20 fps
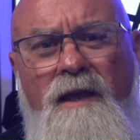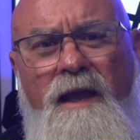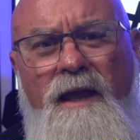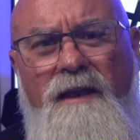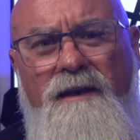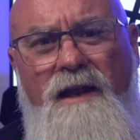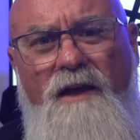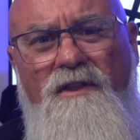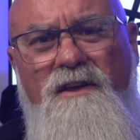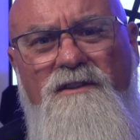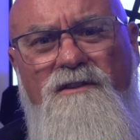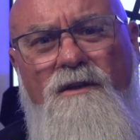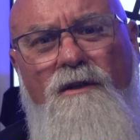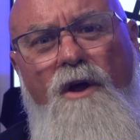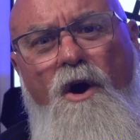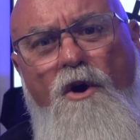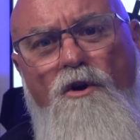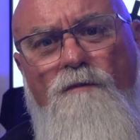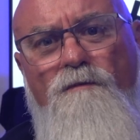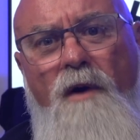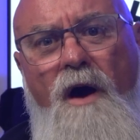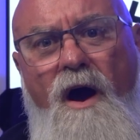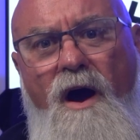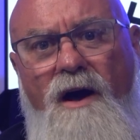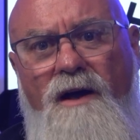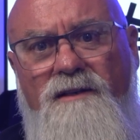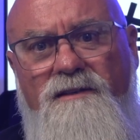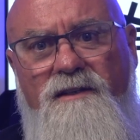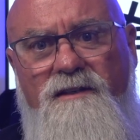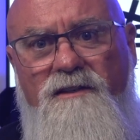Now, this long
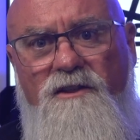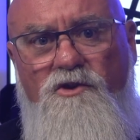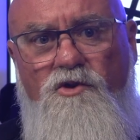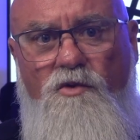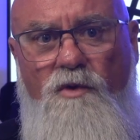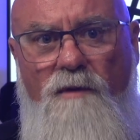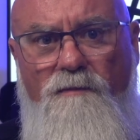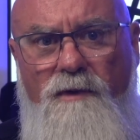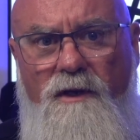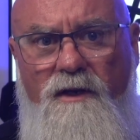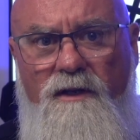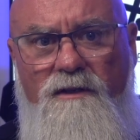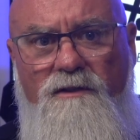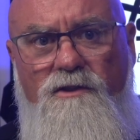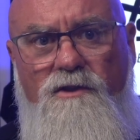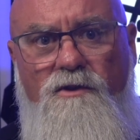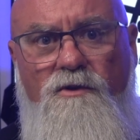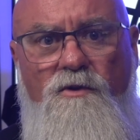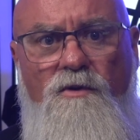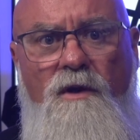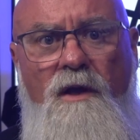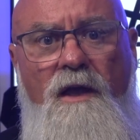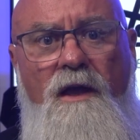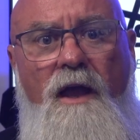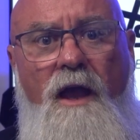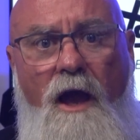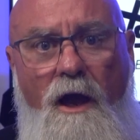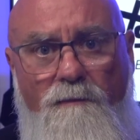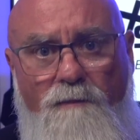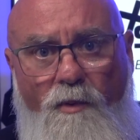pause is attributed to
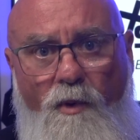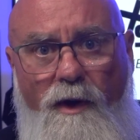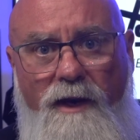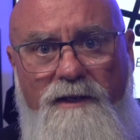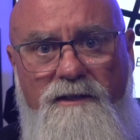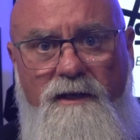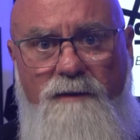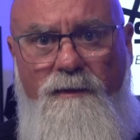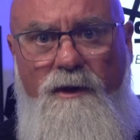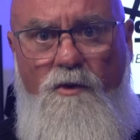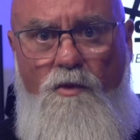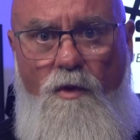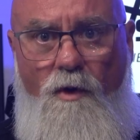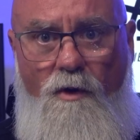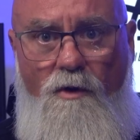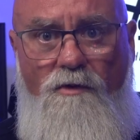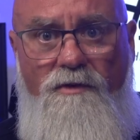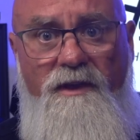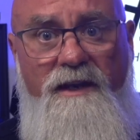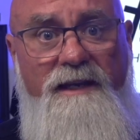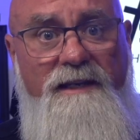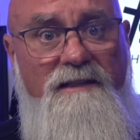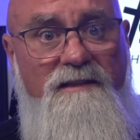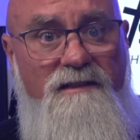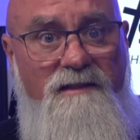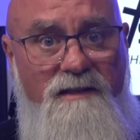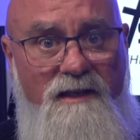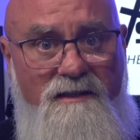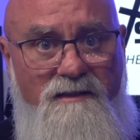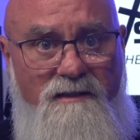a pre Adamic world that
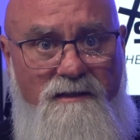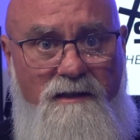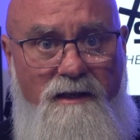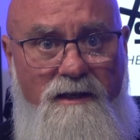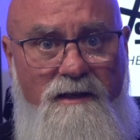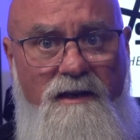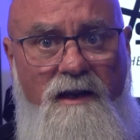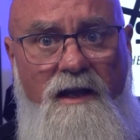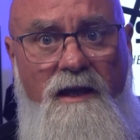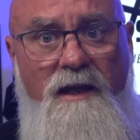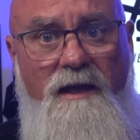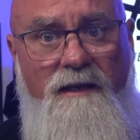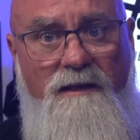existed